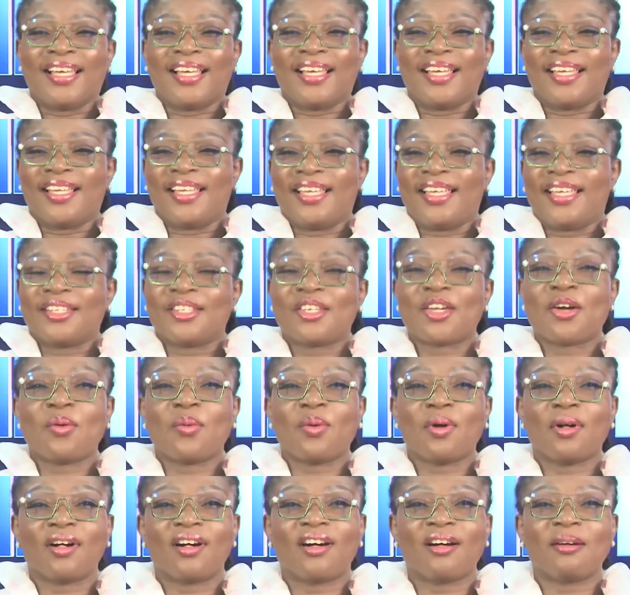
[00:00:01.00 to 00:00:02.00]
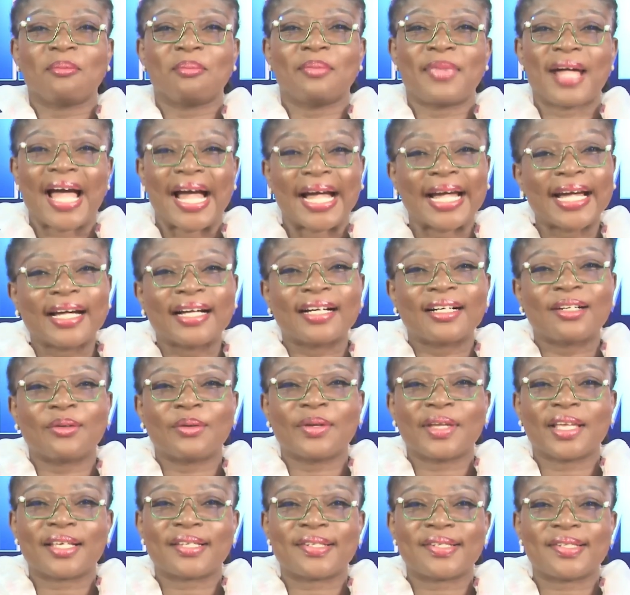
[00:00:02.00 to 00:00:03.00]
And you're welcome back.
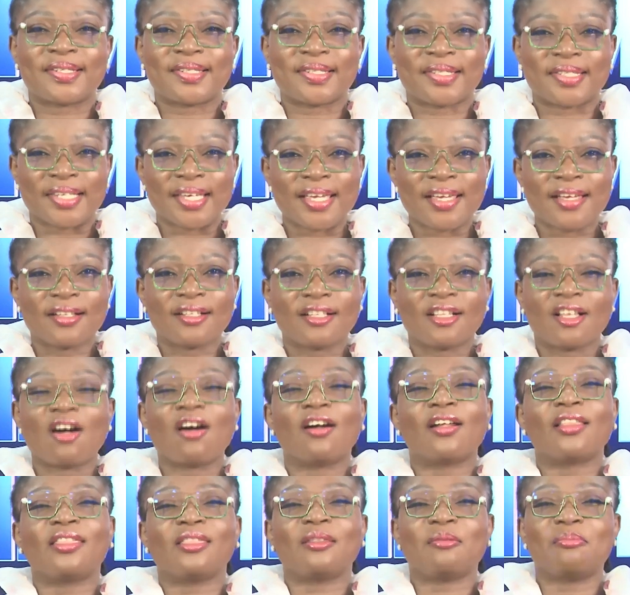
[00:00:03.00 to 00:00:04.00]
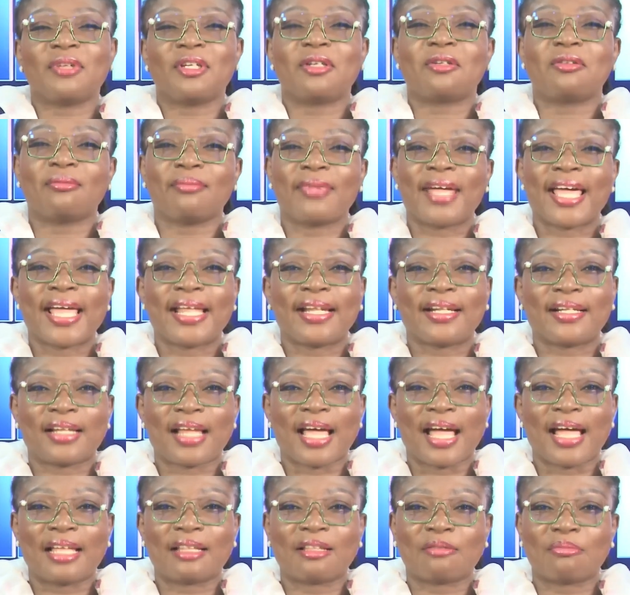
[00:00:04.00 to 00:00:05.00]
We're still on the middlemen,
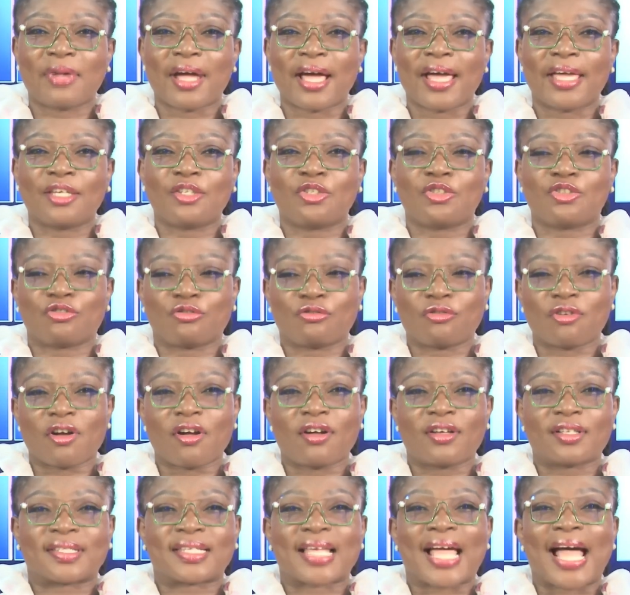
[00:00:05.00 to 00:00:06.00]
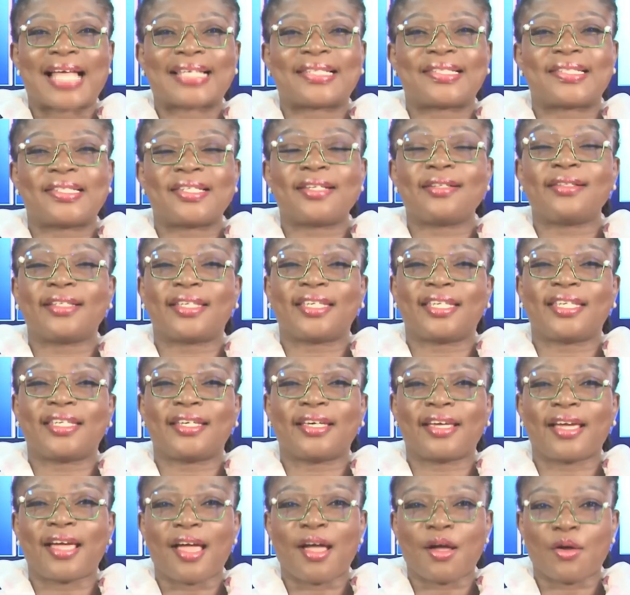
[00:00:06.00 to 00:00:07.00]
and my jurors are still
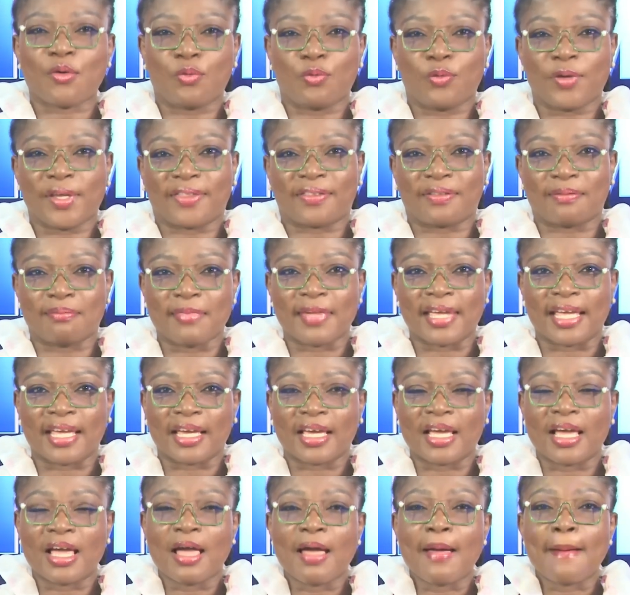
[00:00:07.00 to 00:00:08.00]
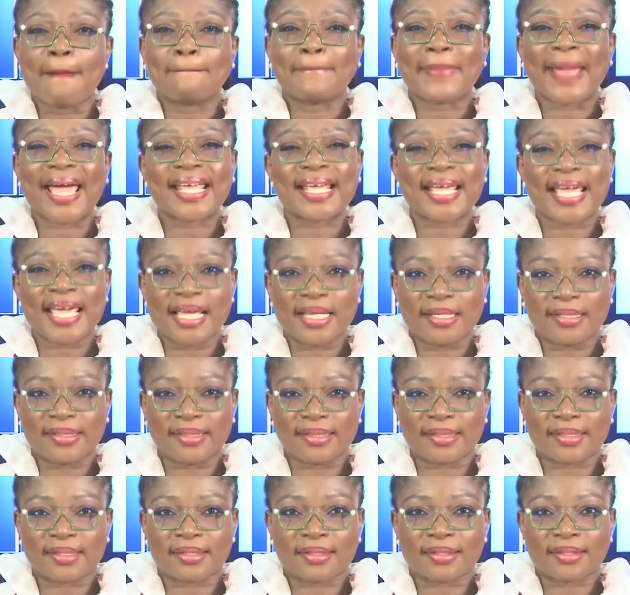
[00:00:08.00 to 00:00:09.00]
here with me. My
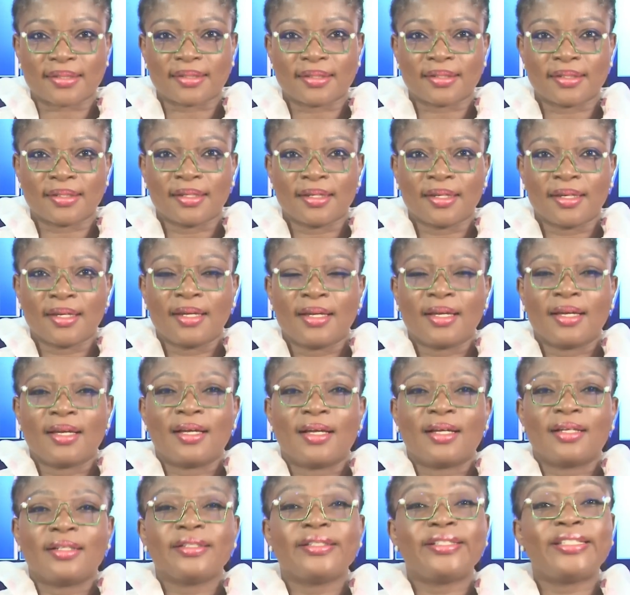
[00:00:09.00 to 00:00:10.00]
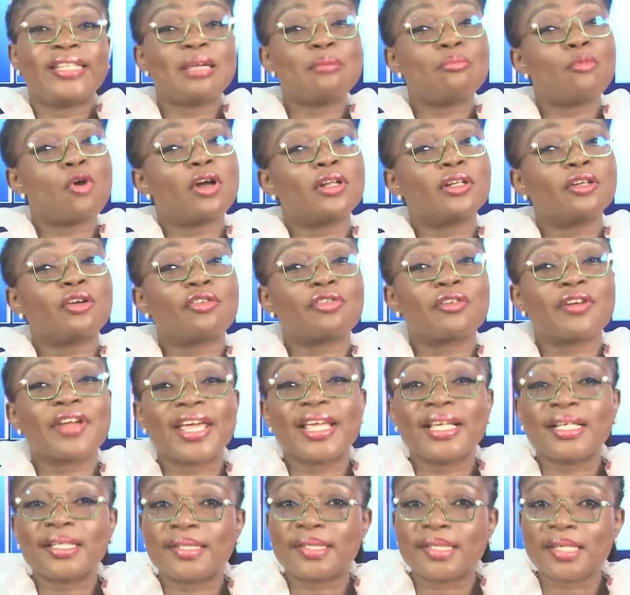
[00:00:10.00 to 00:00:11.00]
case: demon
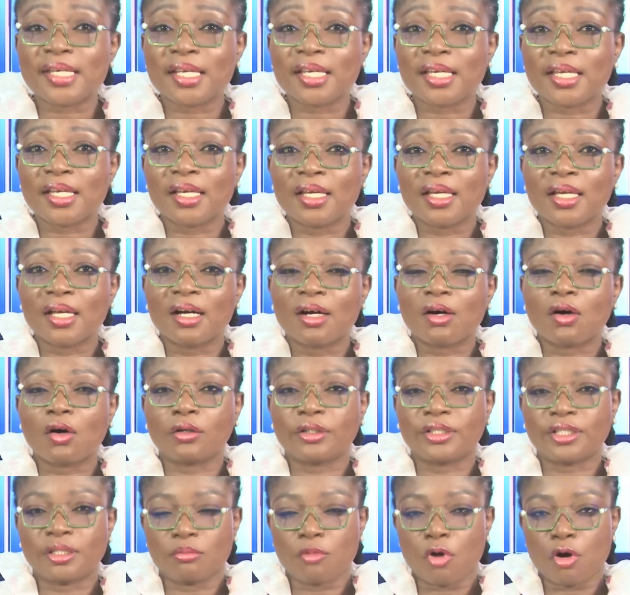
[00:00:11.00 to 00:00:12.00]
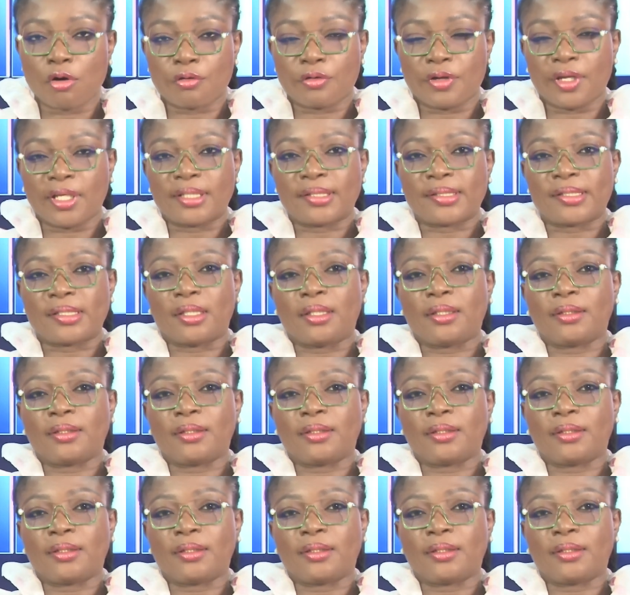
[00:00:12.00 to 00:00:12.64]
crazy or democracy?